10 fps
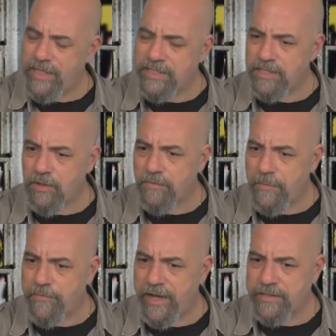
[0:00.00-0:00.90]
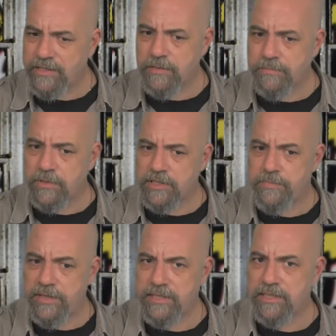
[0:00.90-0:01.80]
is so reprehensible that's
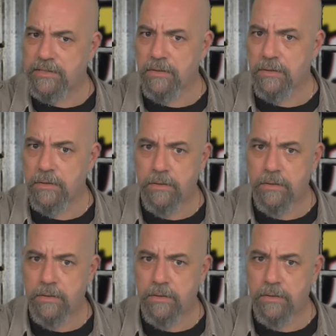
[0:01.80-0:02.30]
political?